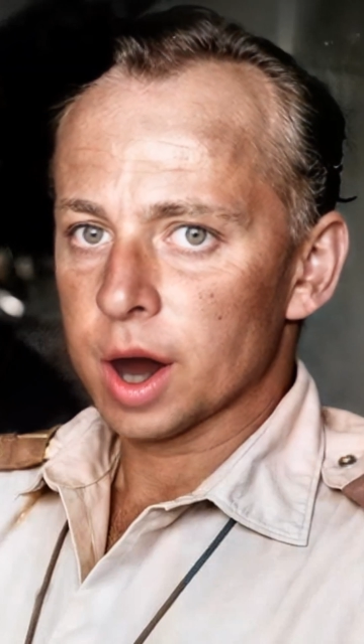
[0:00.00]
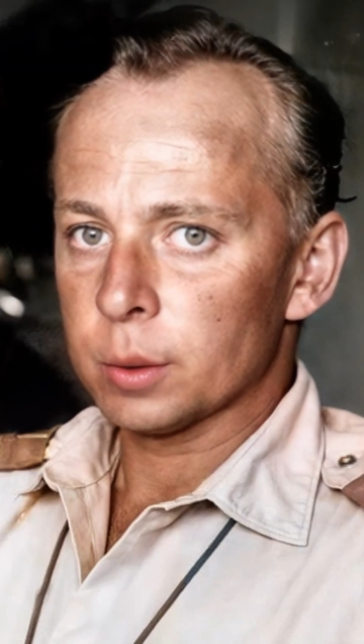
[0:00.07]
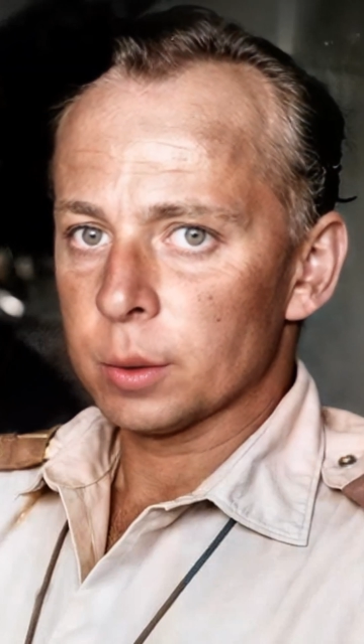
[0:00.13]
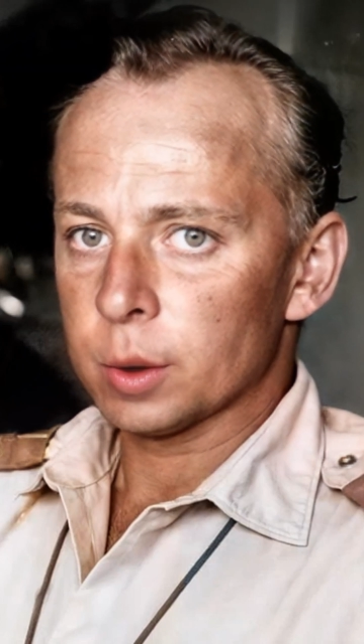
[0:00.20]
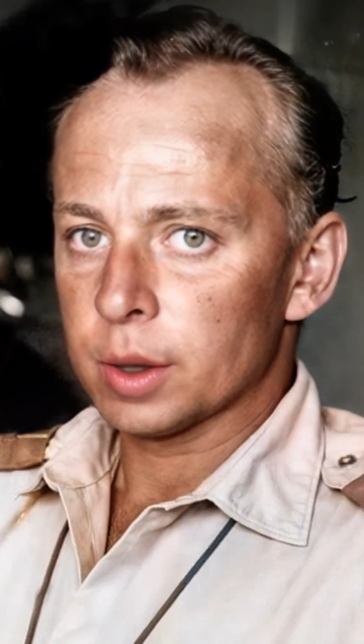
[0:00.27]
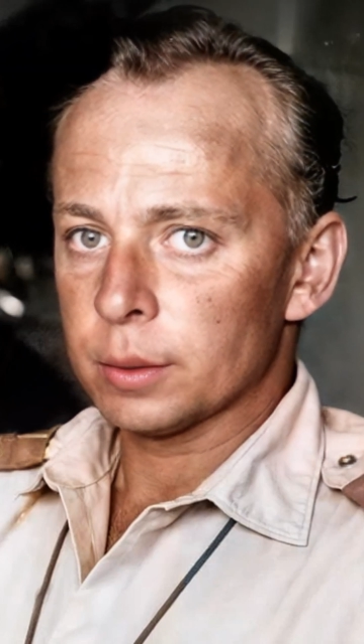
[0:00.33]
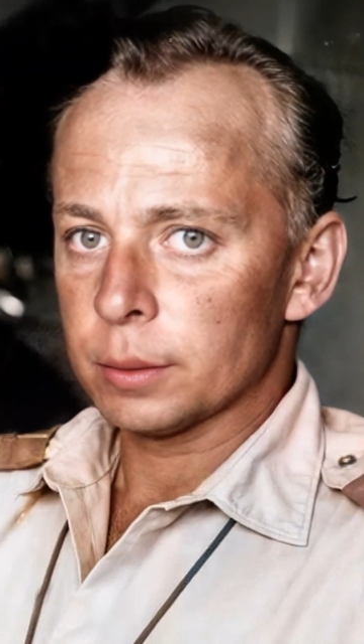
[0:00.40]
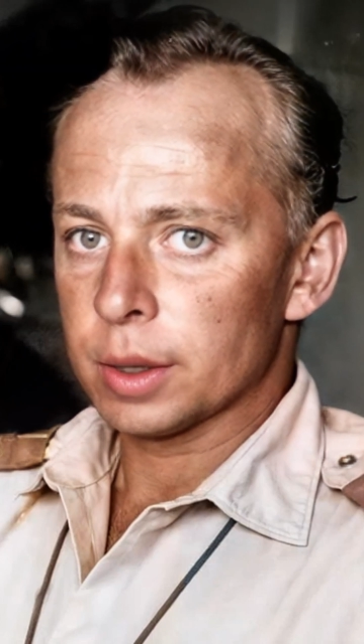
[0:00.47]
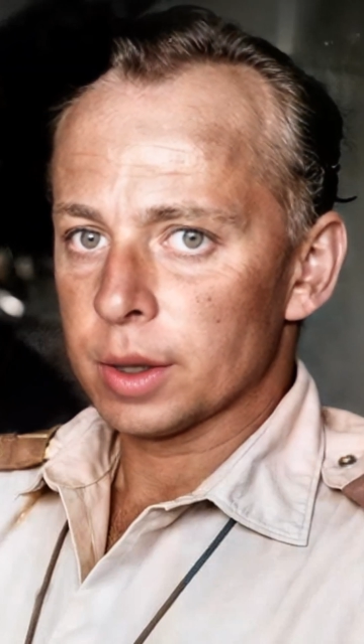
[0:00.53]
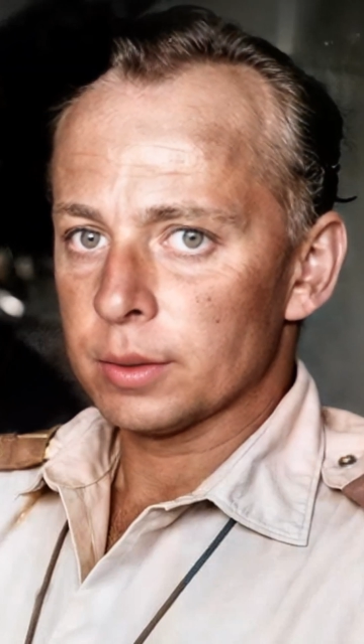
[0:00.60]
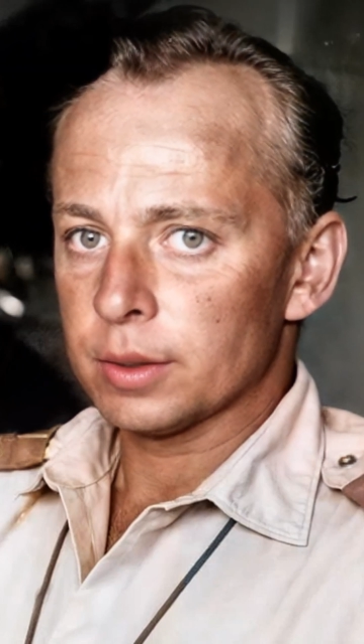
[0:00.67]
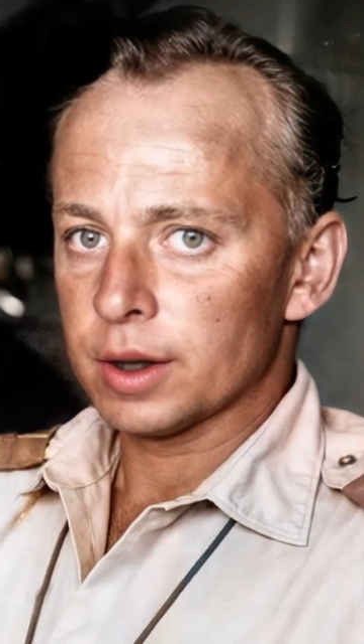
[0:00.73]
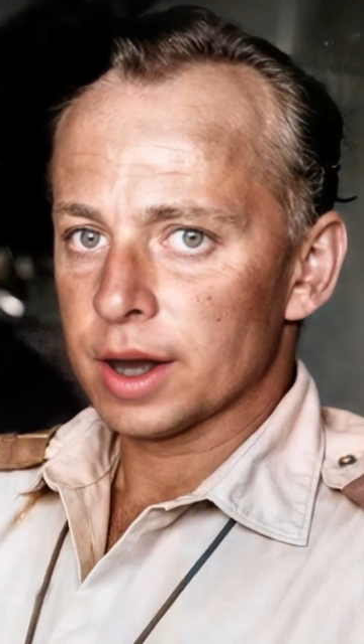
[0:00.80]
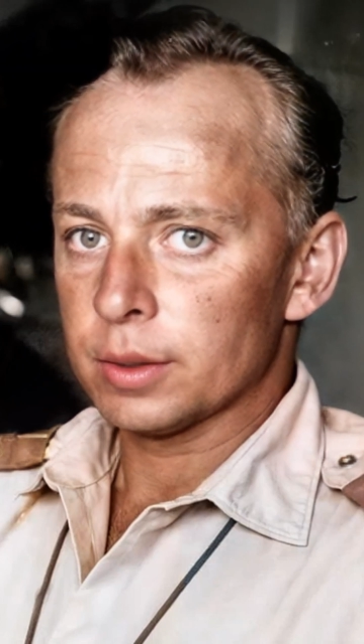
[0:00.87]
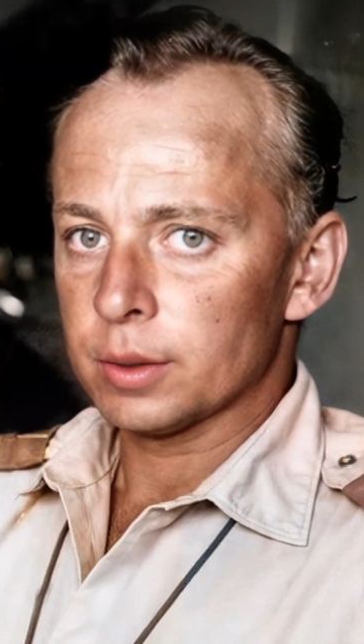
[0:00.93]
come with me to
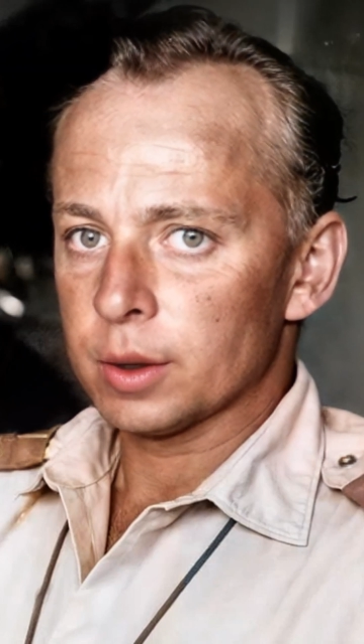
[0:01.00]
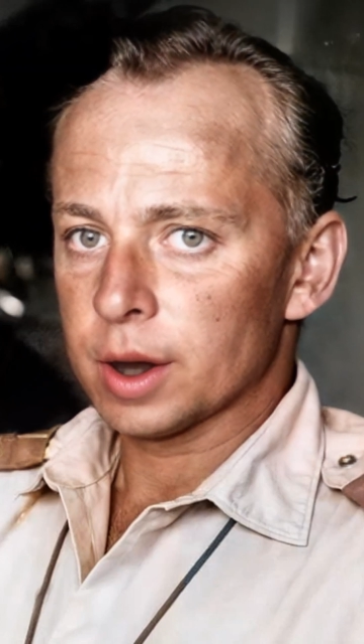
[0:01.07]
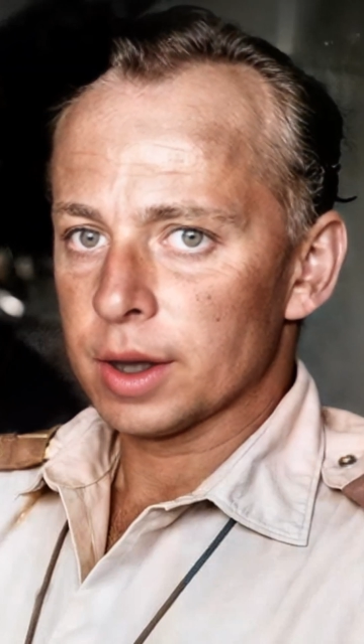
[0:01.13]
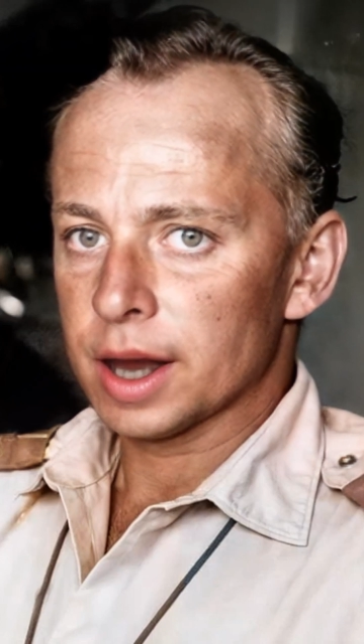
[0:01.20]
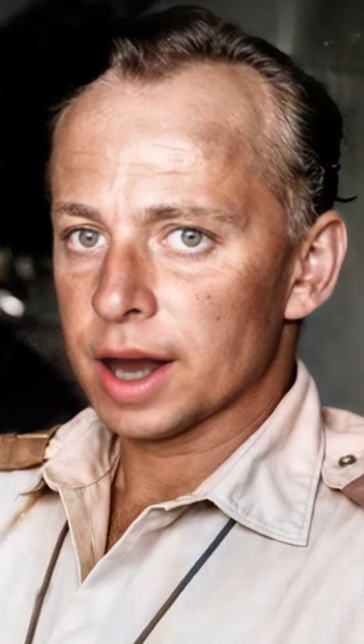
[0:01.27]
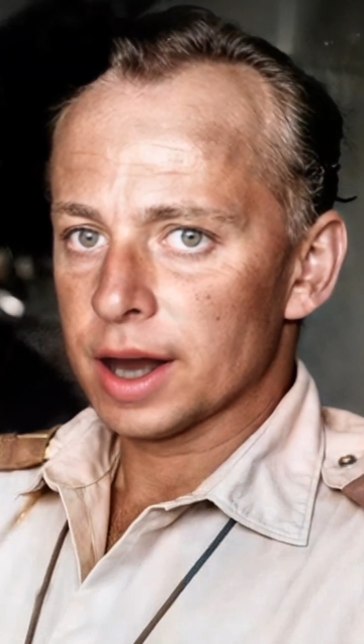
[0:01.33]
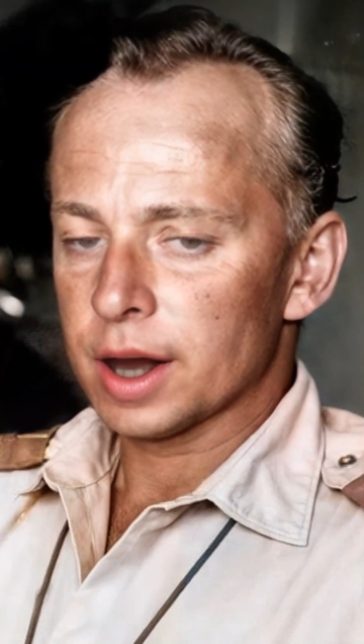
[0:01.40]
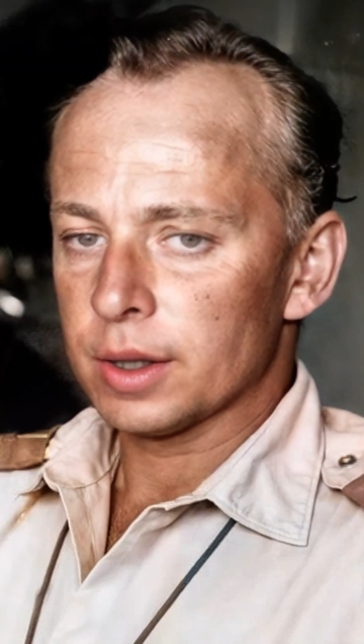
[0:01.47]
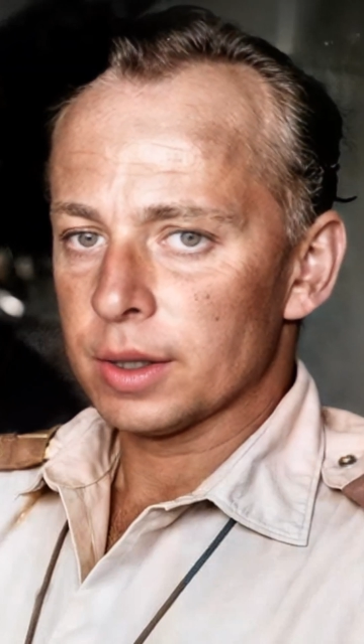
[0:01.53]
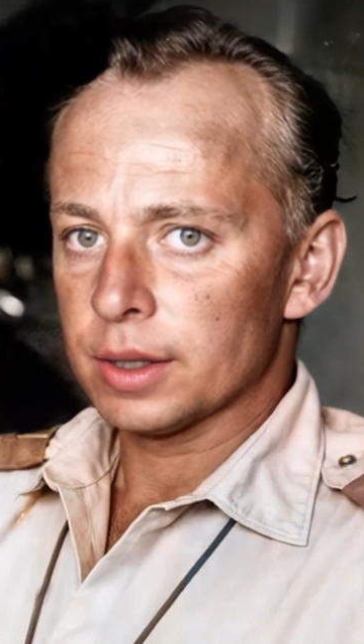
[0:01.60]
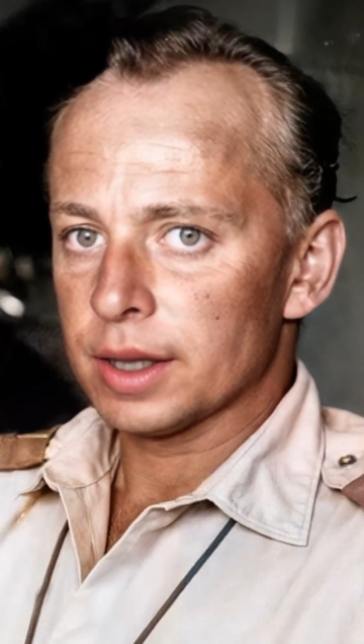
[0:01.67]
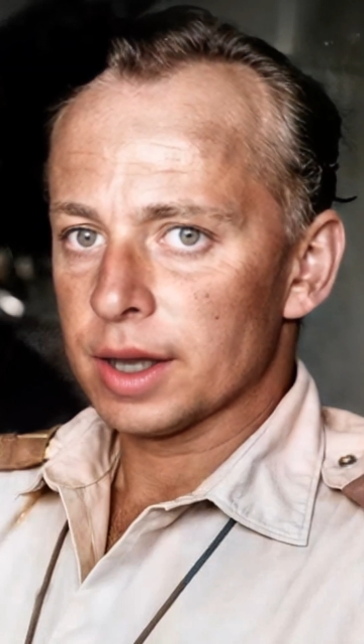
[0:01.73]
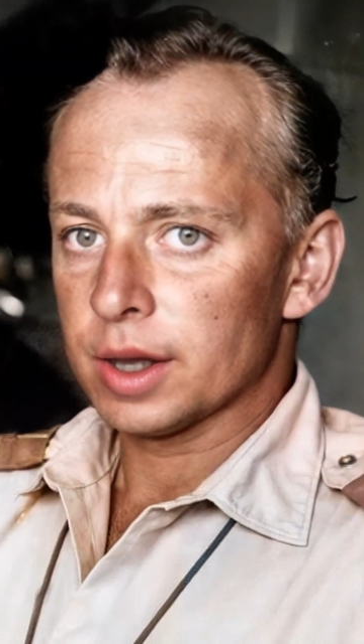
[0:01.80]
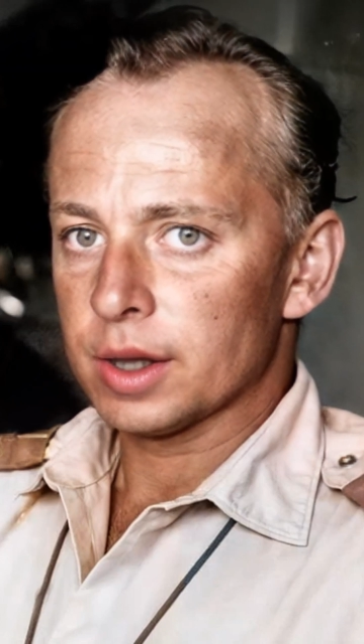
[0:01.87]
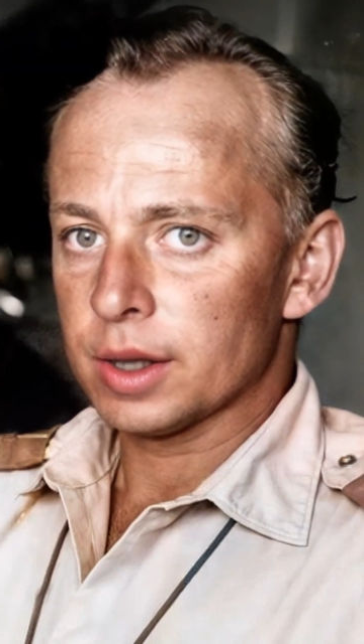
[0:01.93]
fight for Katanga
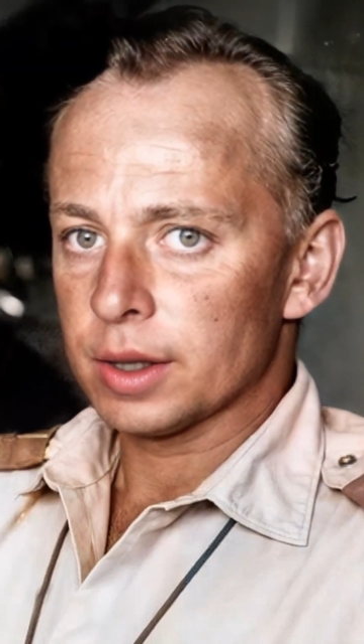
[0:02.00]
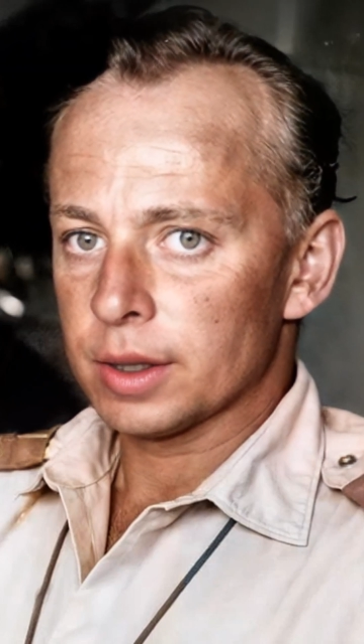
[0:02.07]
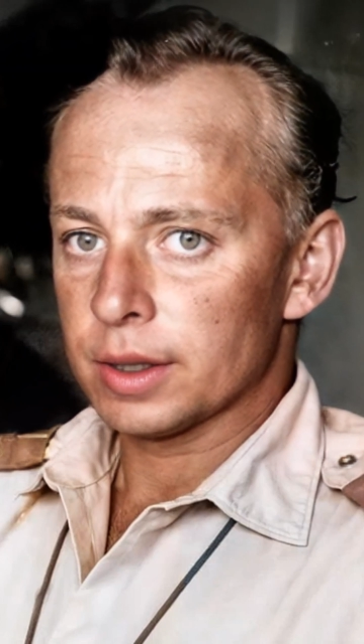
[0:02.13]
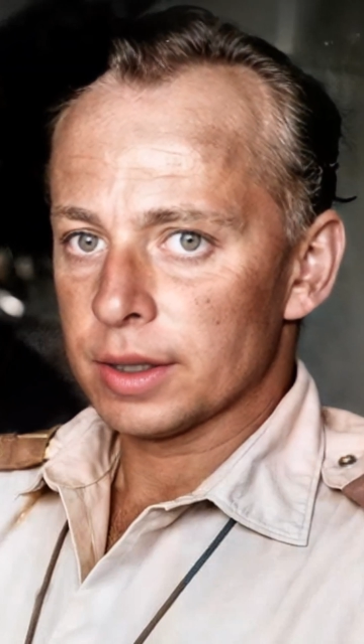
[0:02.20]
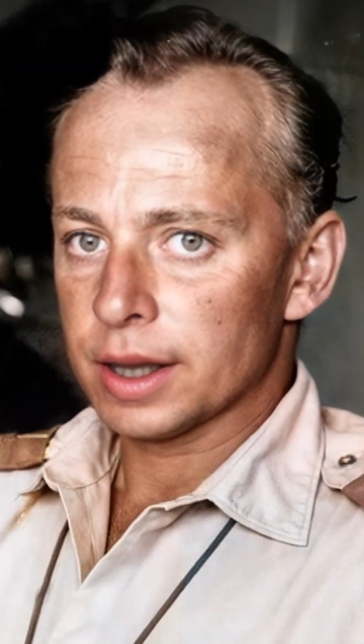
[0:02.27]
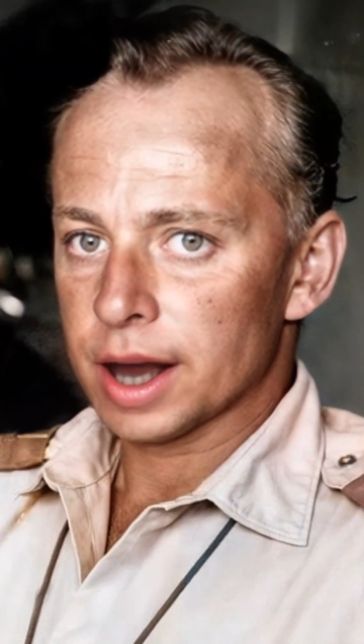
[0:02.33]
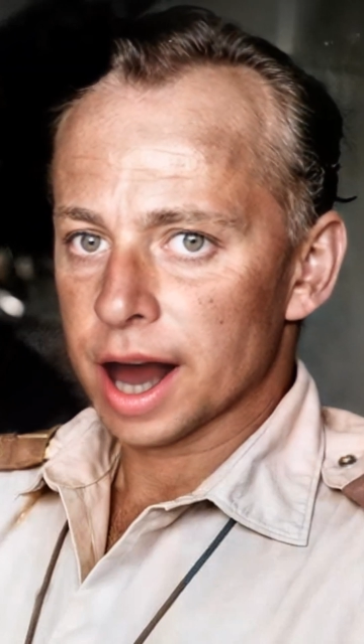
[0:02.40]
secession,